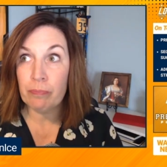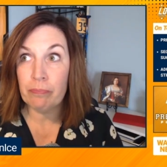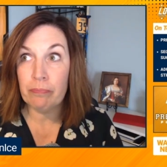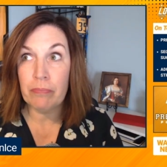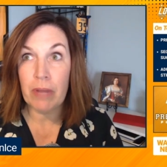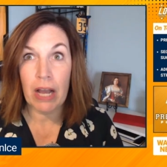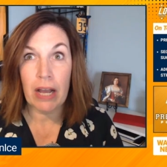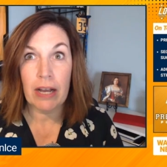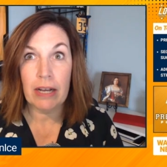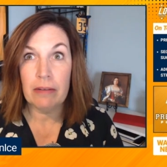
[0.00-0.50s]

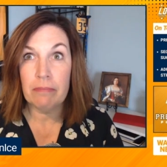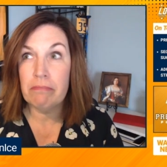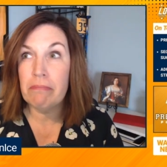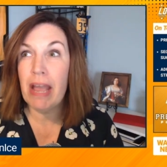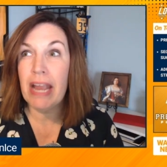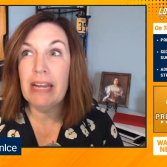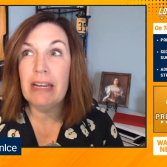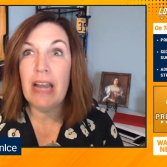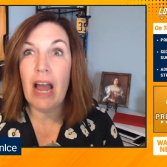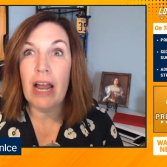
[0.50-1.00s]
uh,
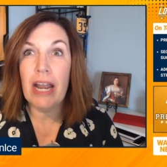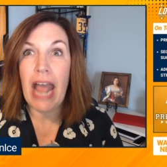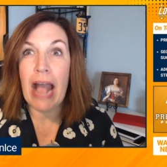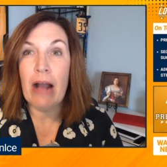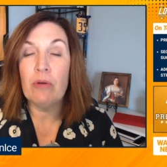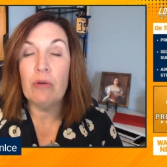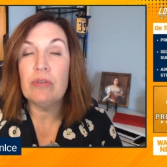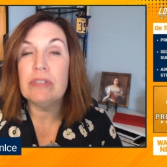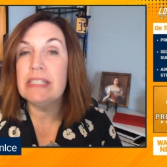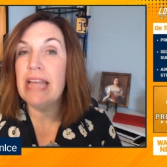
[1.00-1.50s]
may not
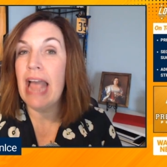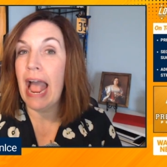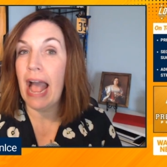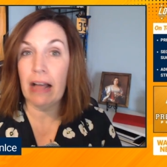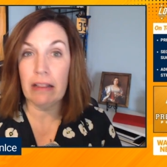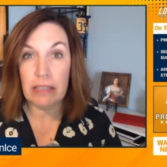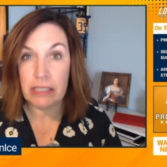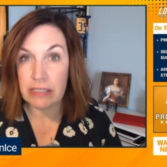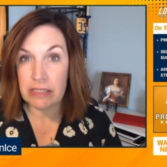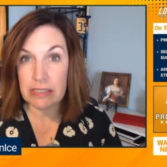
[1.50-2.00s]
out
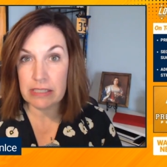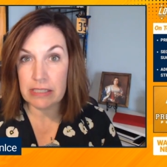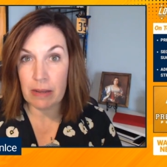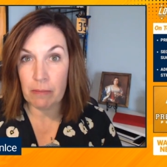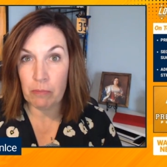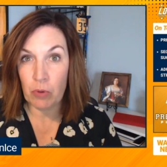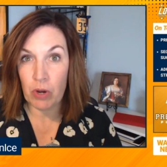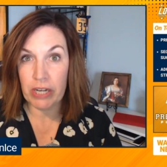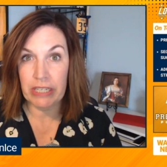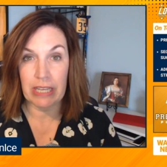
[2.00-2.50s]
talent someone.